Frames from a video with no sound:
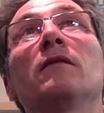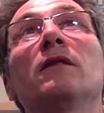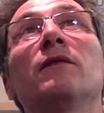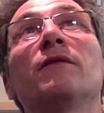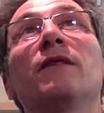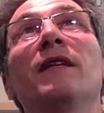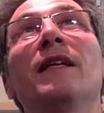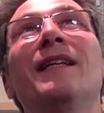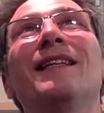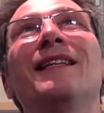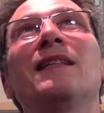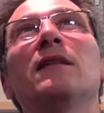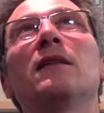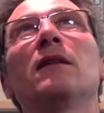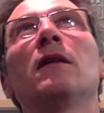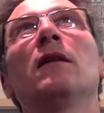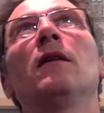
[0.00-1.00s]
It's for
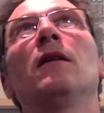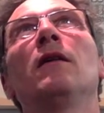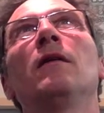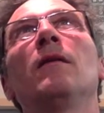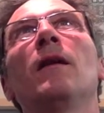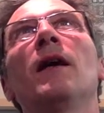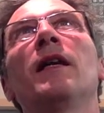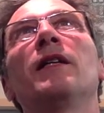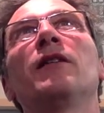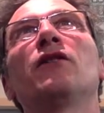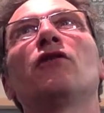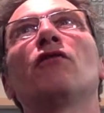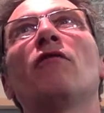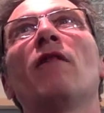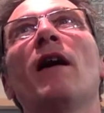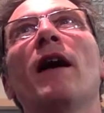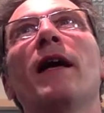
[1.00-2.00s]
kiddies. Mm. And it's
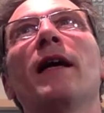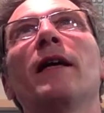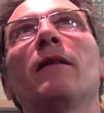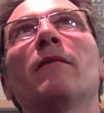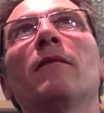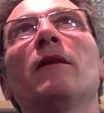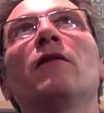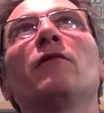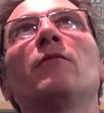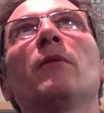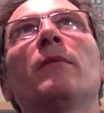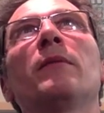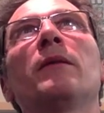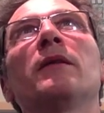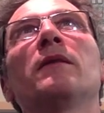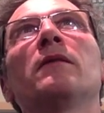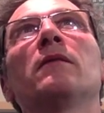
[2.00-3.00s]
grey. The only
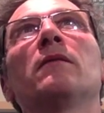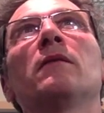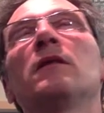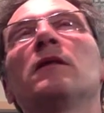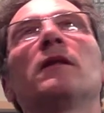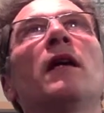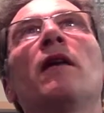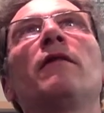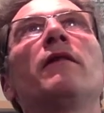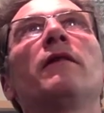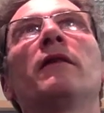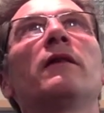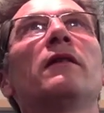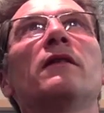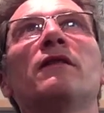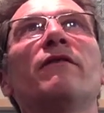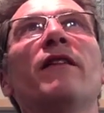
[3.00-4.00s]
trouble is, it's the only thing that's